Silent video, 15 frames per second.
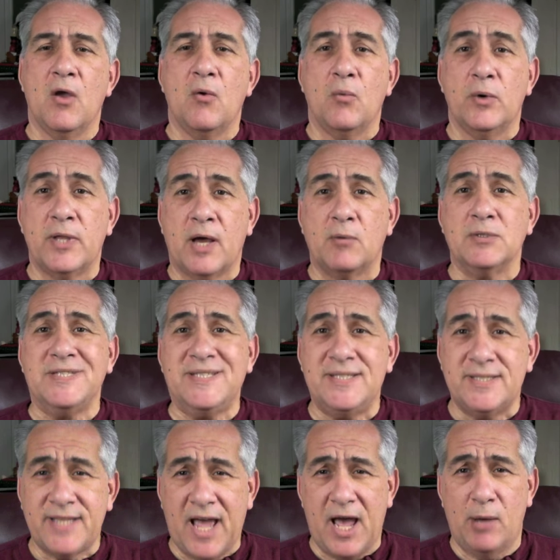When I was
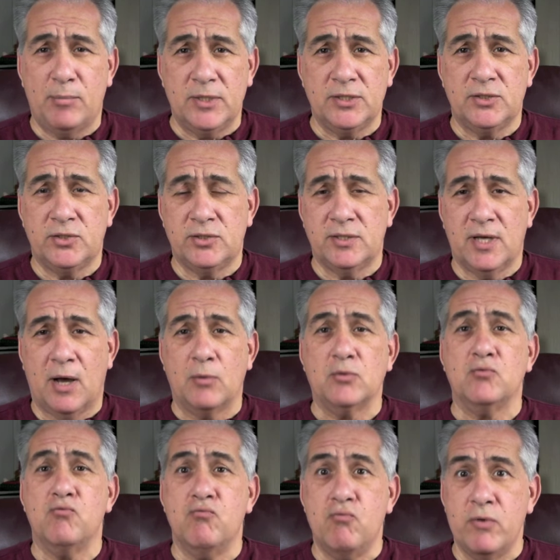damaged, I
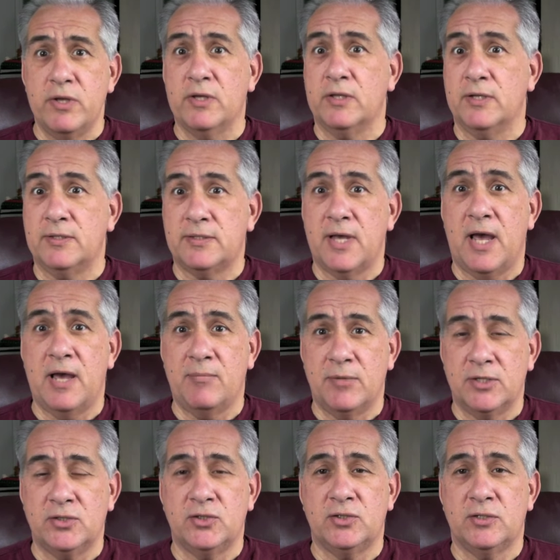was really
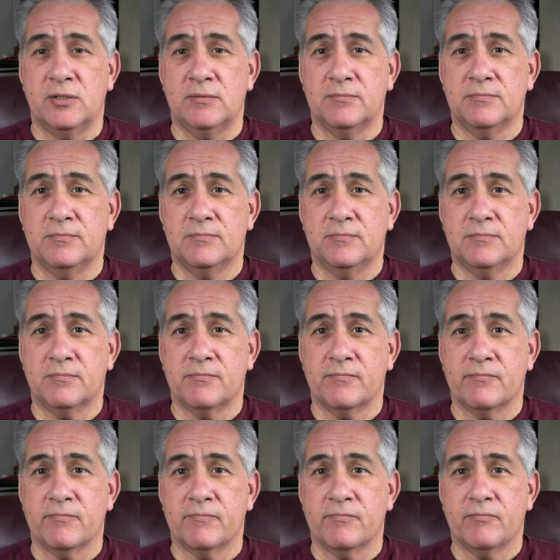damaged.
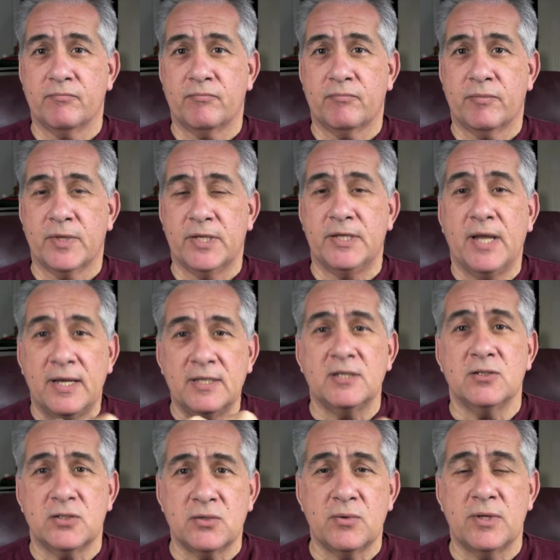And I
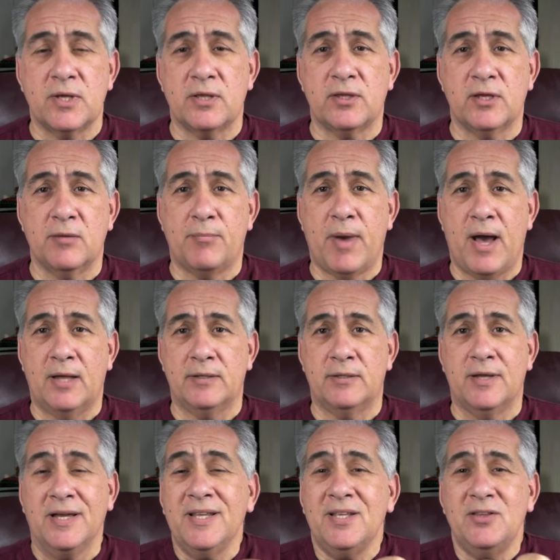didn't do anything about it.
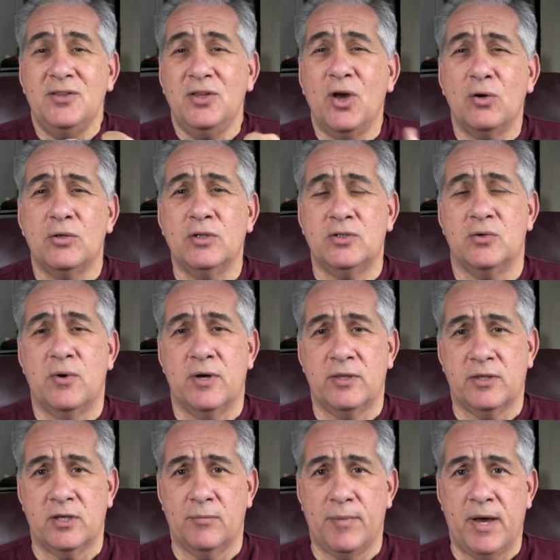I didn't know to do
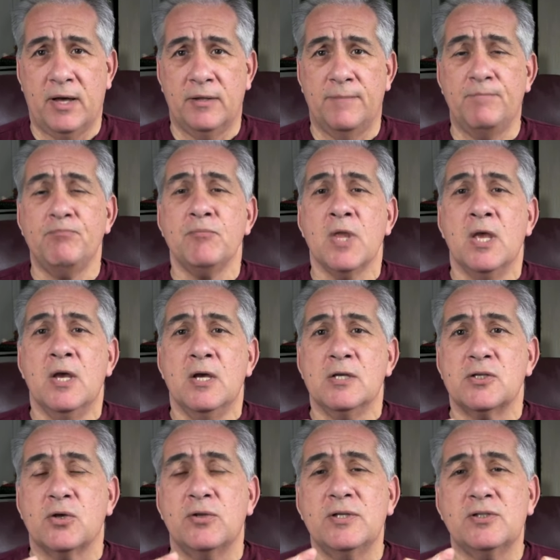anything about it.
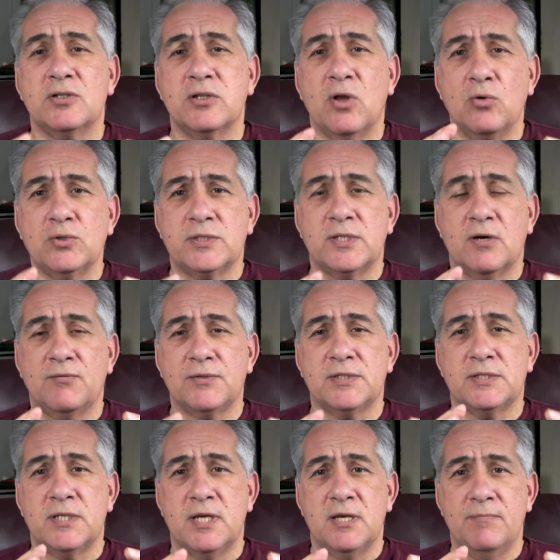So this low
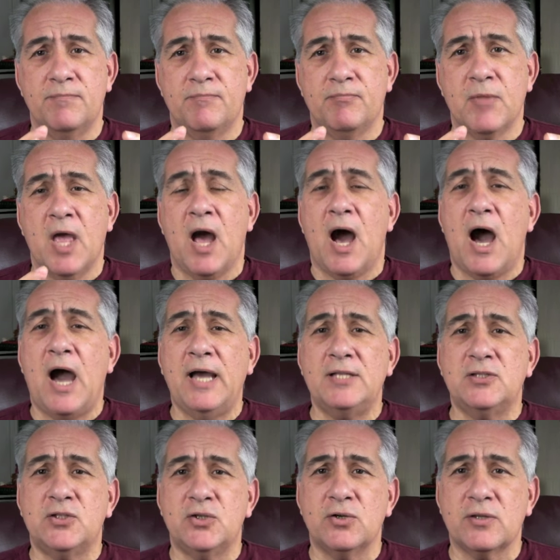self-esteem, I
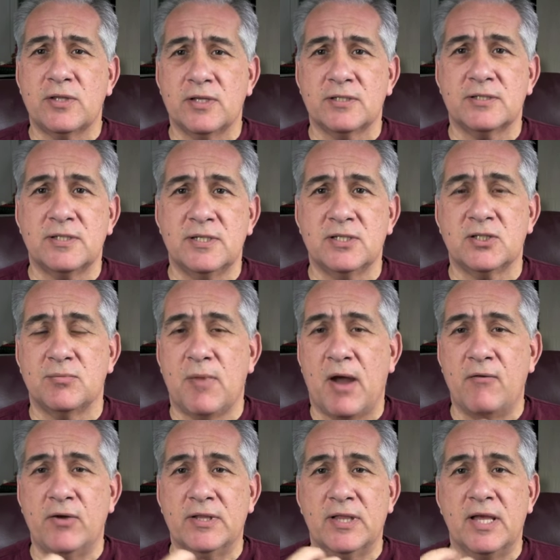took this into my
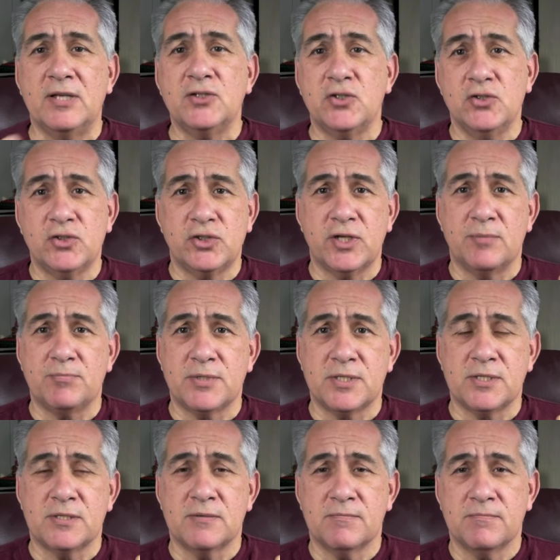relationships.